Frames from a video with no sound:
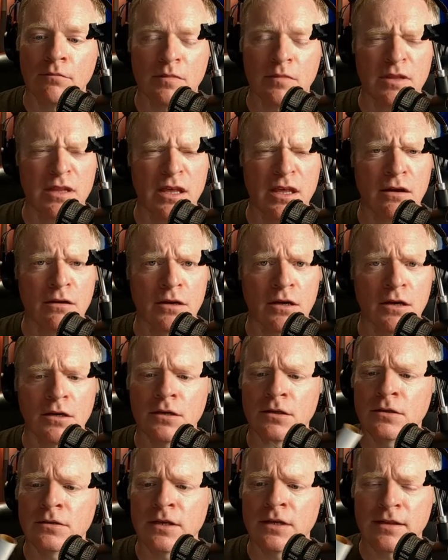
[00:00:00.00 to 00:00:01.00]
they are
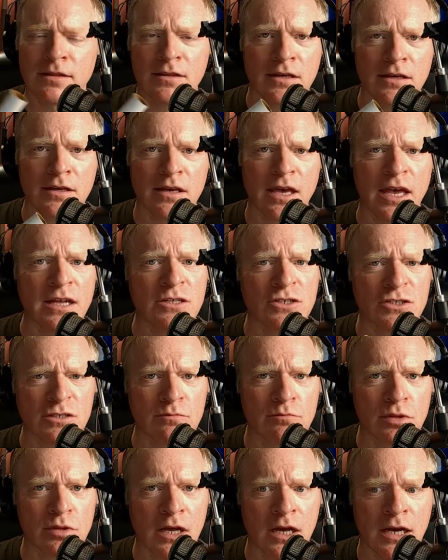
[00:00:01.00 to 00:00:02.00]
called, I think, engine
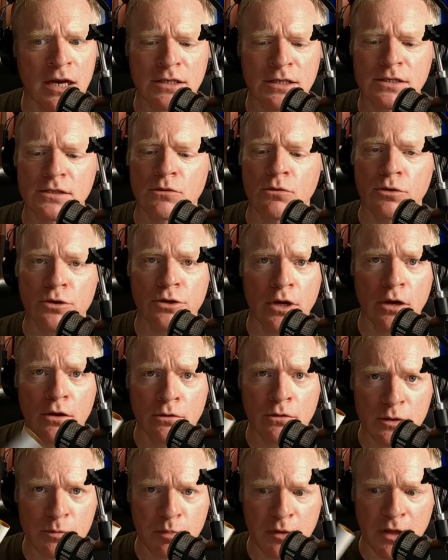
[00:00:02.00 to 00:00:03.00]
blocks or
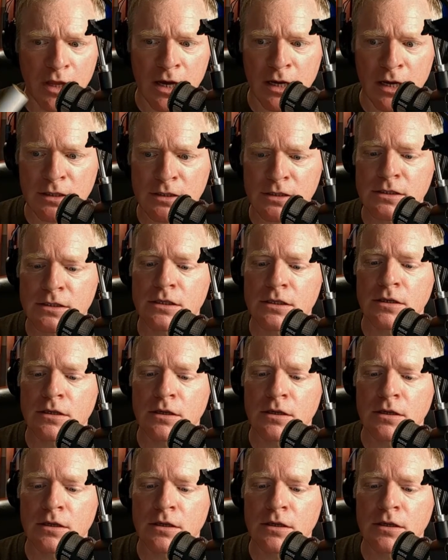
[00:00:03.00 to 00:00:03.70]
nose blocks.